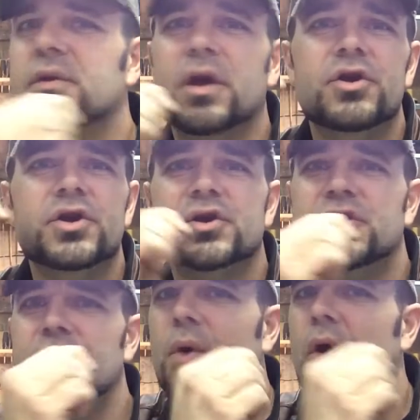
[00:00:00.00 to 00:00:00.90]
can just
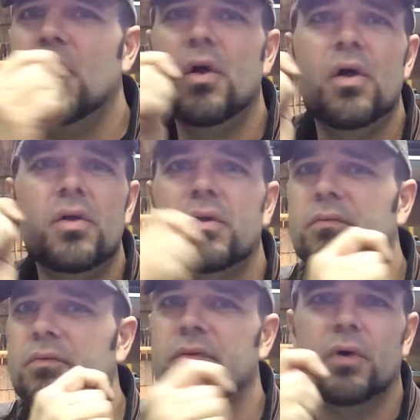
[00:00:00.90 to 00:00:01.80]
do all
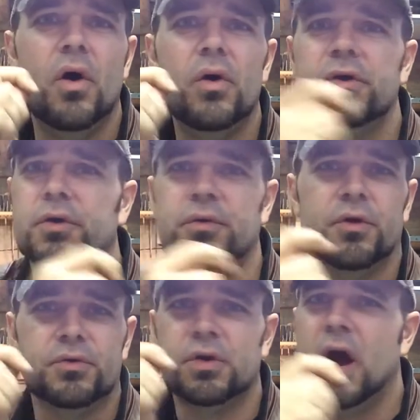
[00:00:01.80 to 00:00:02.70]

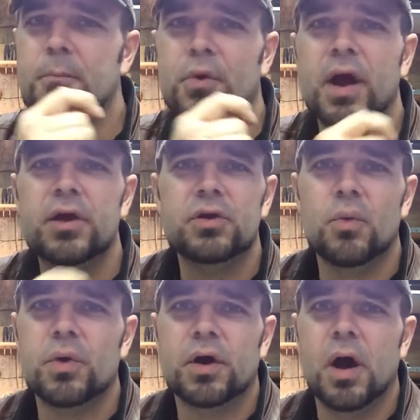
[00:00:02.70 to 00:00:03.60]
your upper and
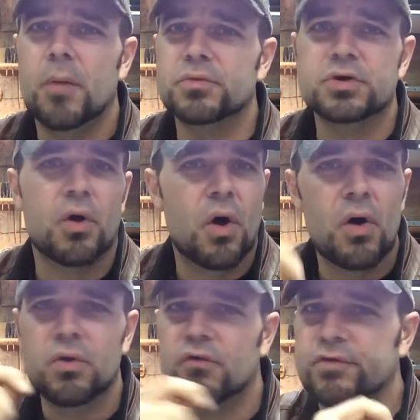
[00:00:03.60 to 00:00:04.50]
lower gums
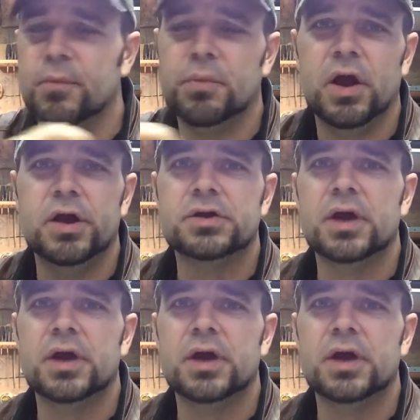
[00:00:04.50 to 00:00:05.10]
all over the place.